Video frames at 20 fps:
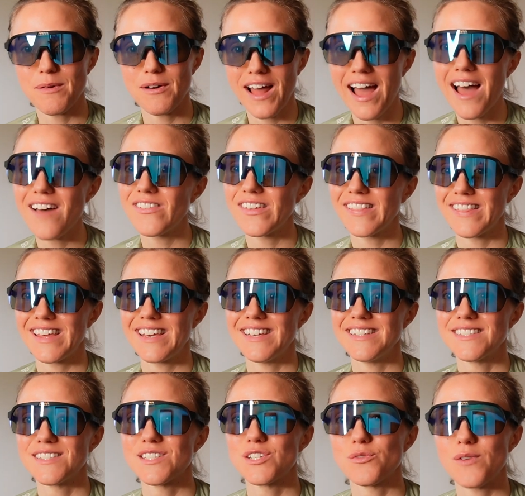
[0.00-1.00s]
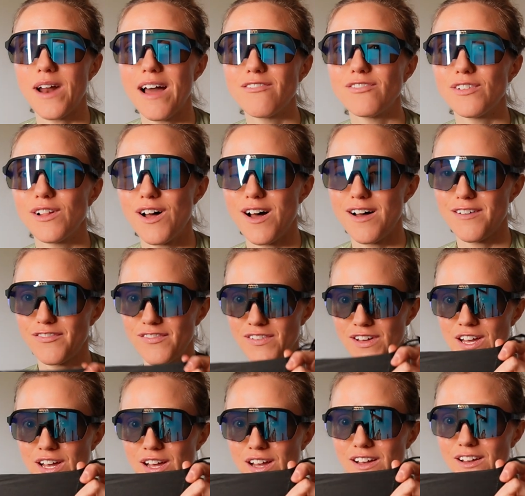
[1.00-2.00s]
about having these to raffle off
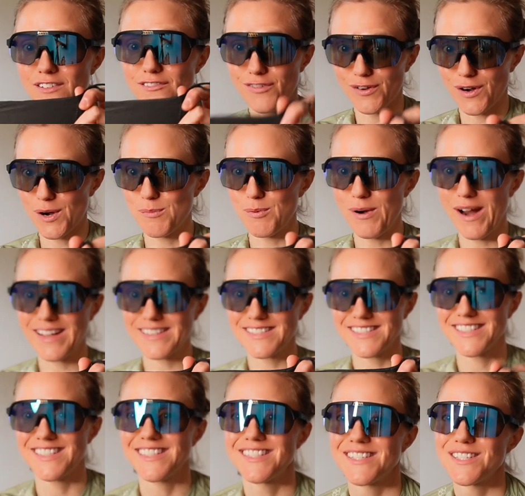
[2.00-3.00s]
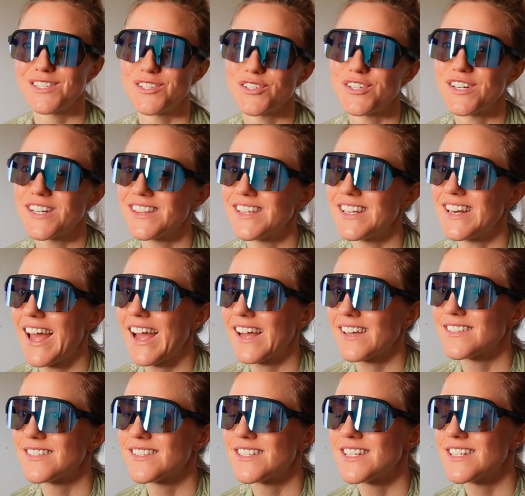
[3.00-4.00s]
for our prizes during the
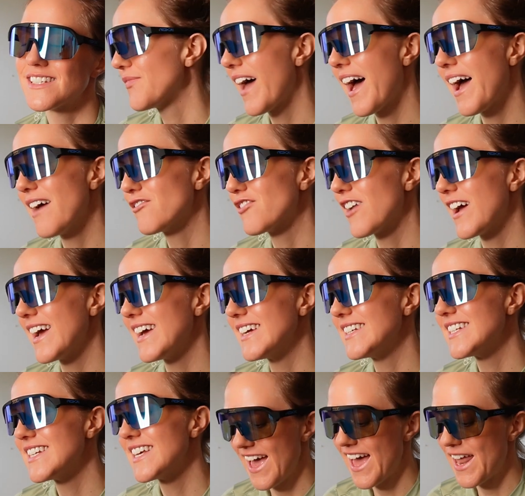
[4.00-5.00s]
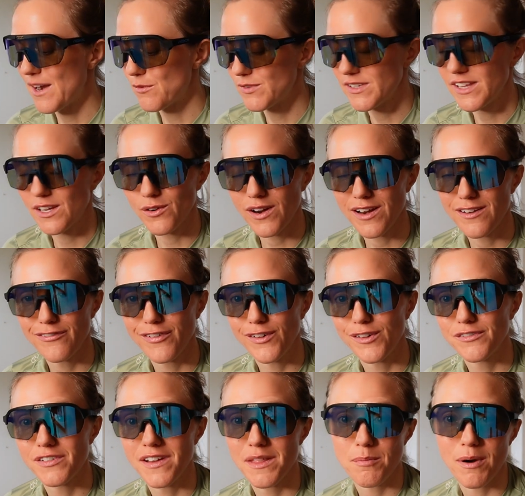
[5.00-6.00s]
next Hive Ride, and I'm really
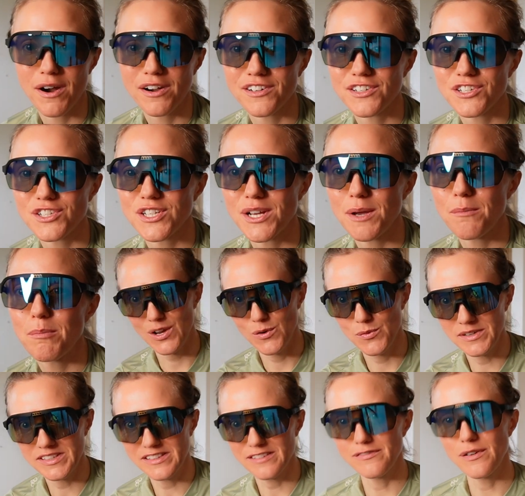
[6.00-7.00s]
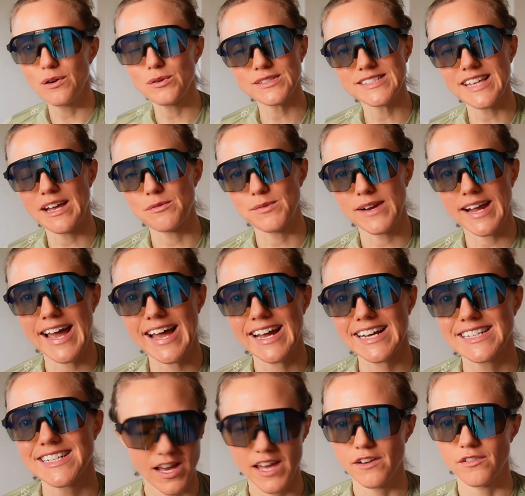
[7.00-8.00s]
grateful for the partnership with the folks at
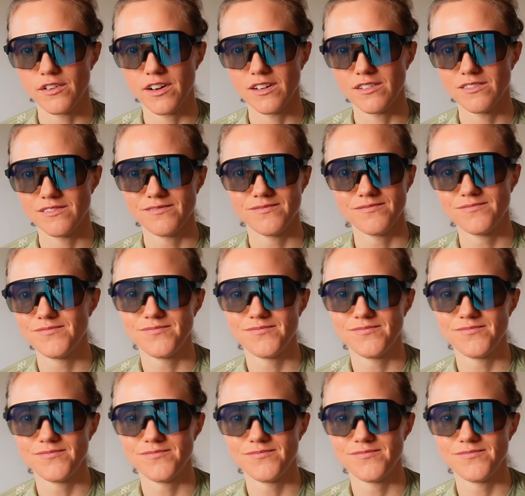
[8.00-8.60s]
React. I don't know.